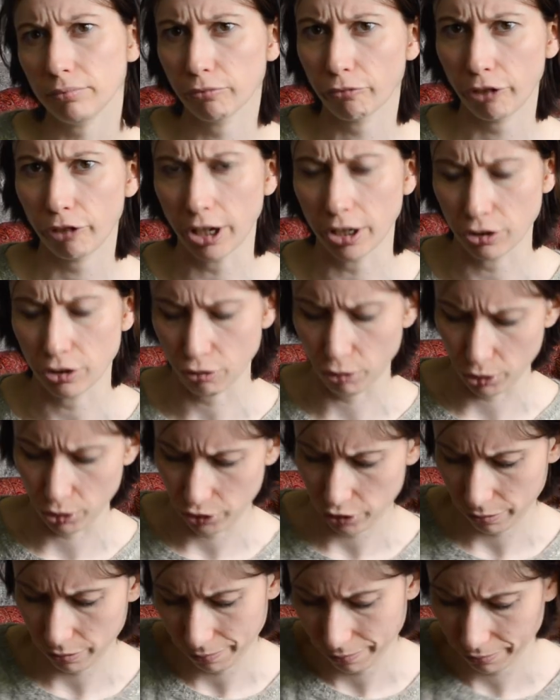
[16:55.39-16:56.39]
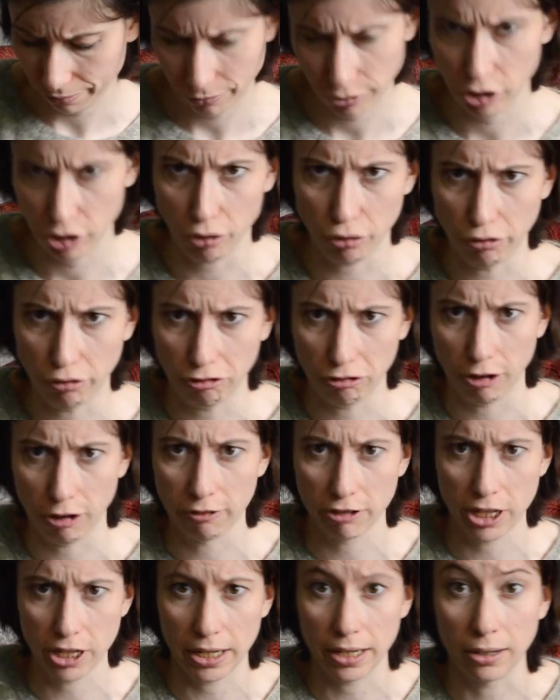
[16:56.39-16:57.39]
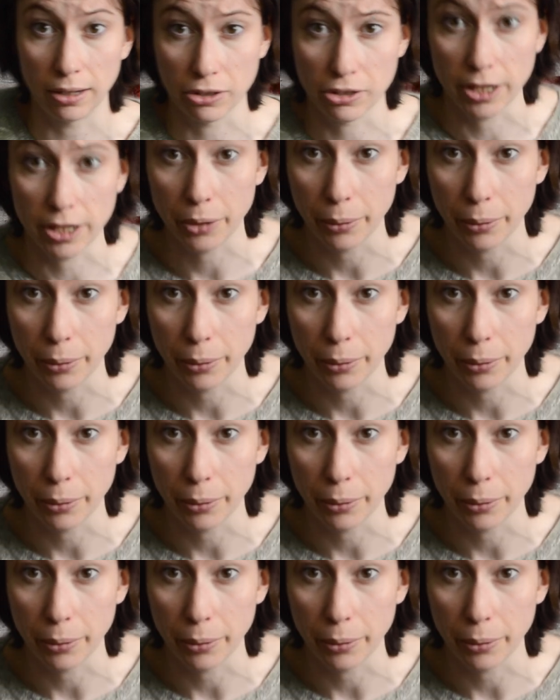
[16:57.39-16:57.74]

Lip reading: Fingers crossed. Children grow ridiculously